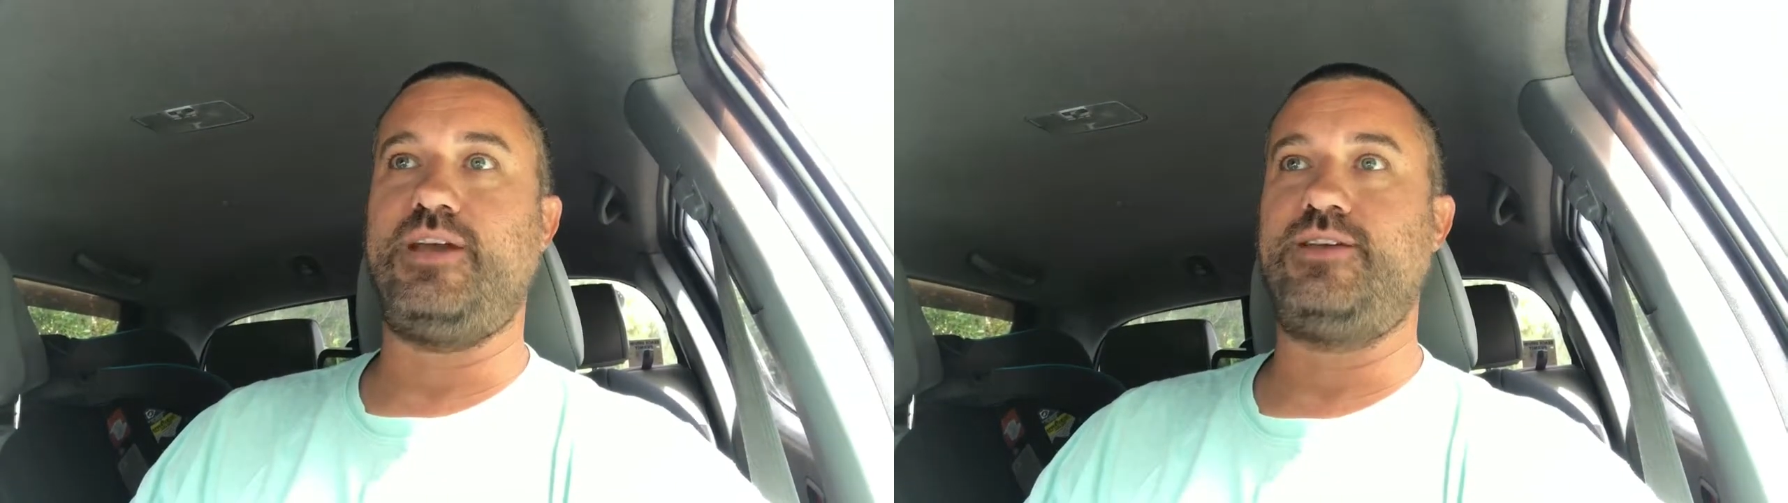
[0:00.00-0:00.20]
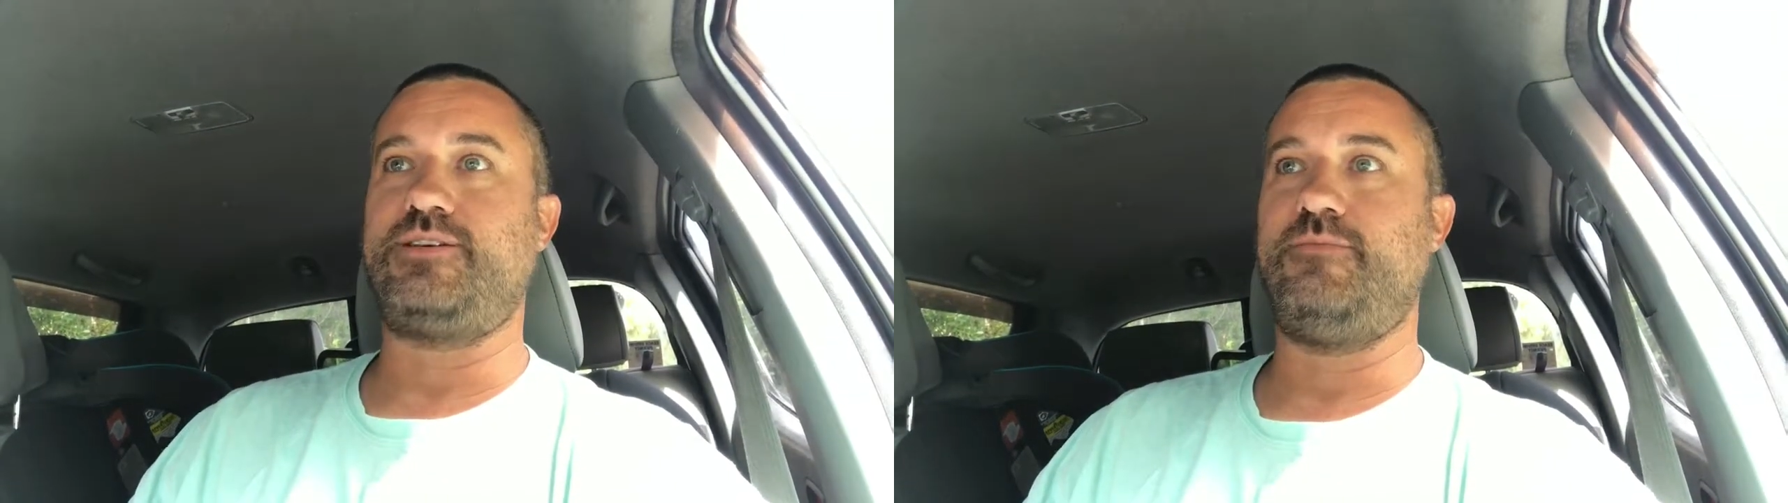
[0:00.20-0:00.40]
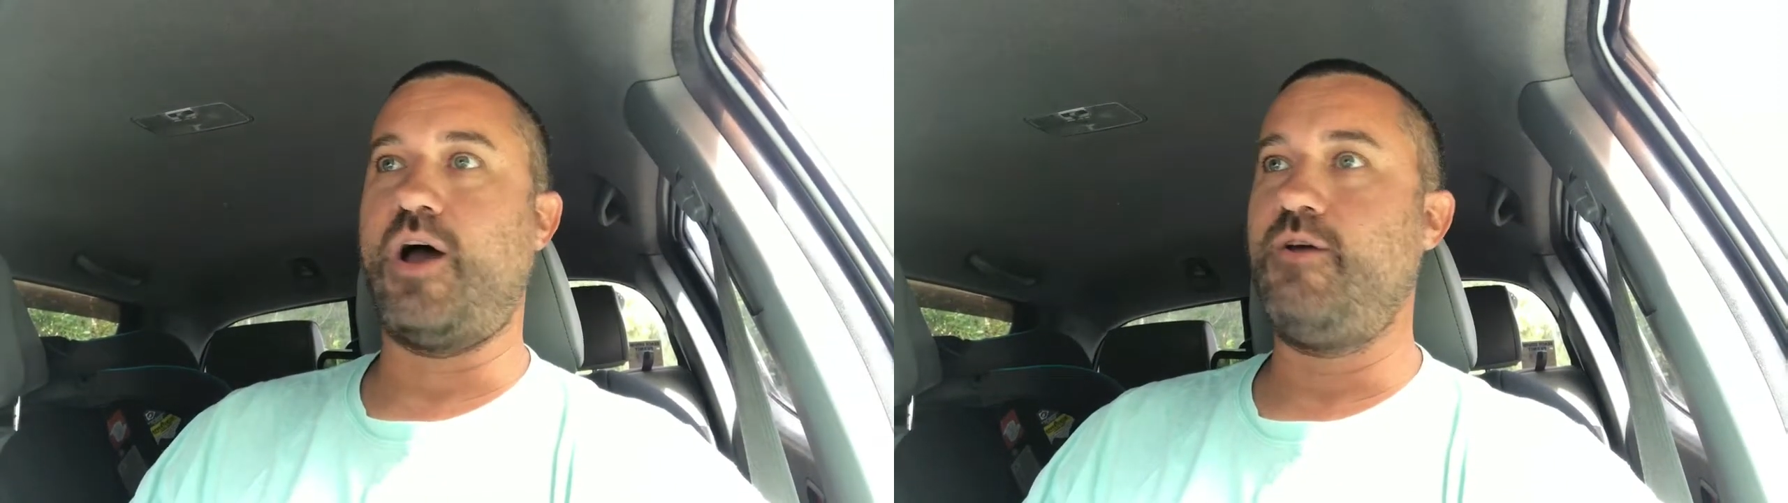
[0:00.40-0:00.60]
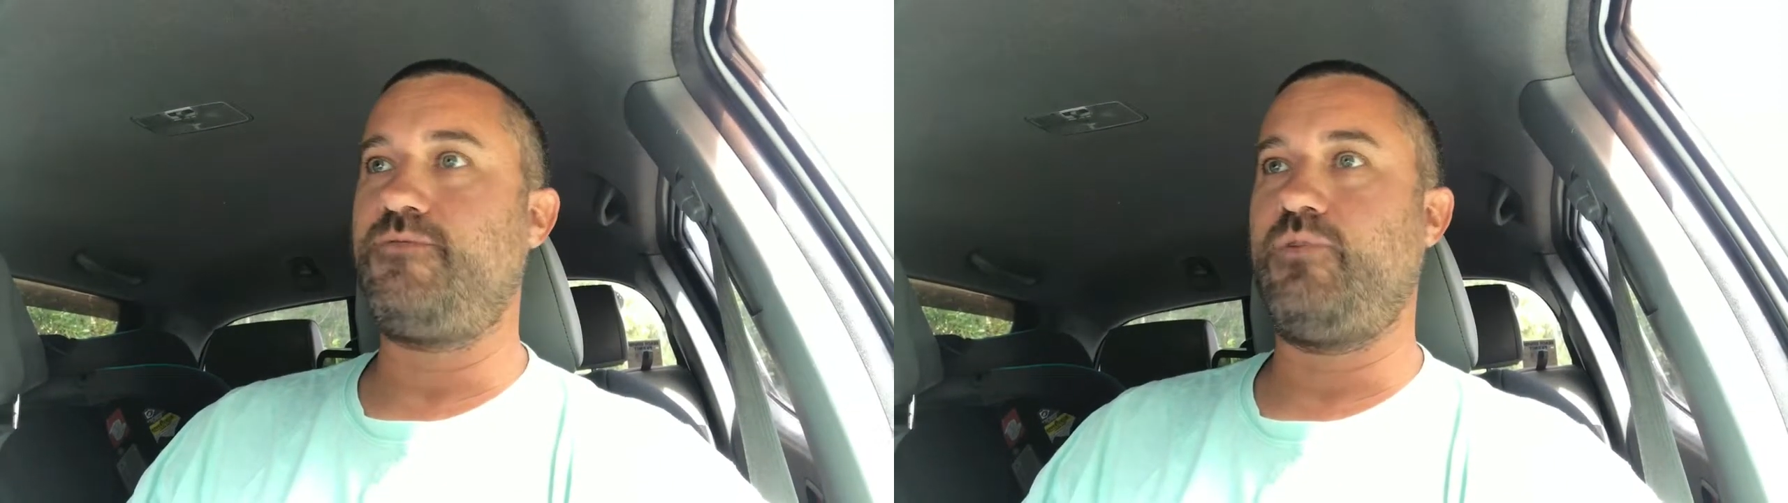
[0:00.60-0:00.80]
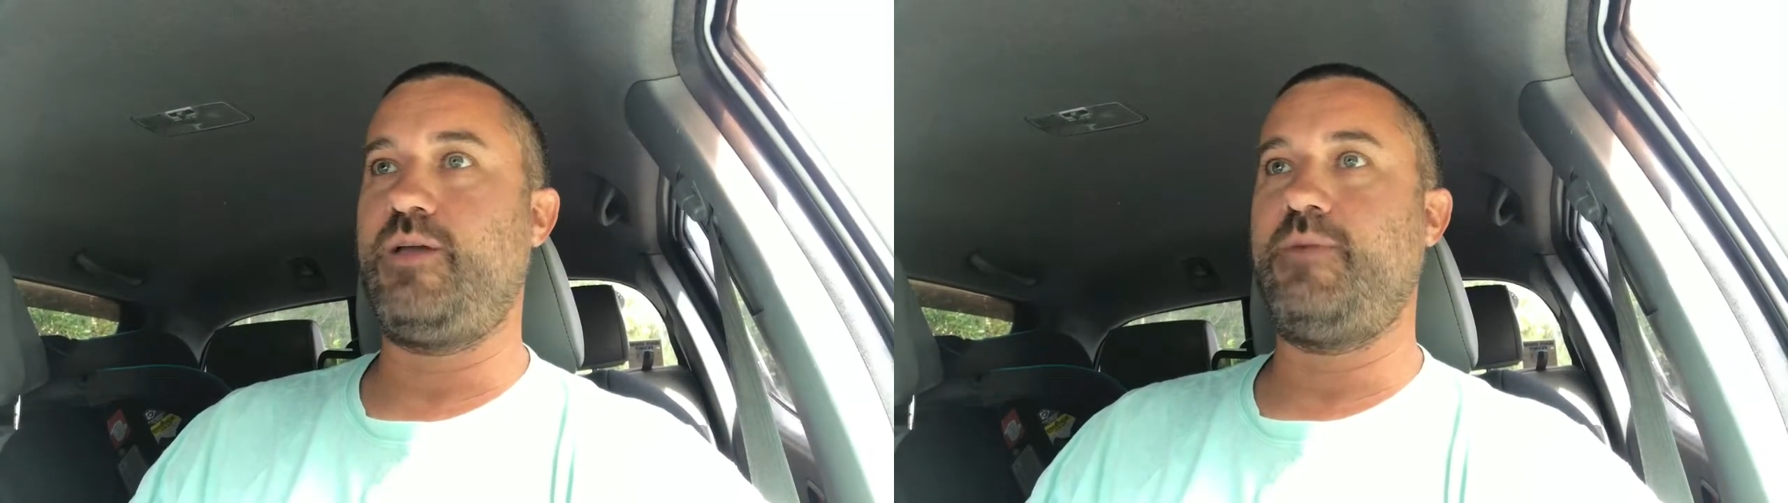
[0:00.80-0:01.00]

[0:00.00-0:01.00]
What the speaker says: this, and hopefully,